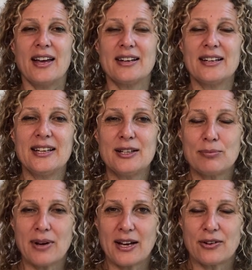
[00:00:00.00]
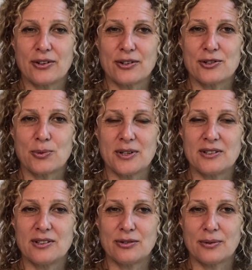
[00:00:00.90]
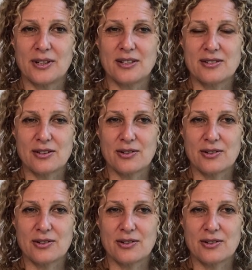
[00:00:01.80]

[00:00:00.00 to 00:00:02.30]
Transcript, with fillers: and lean back on your twenty-threes.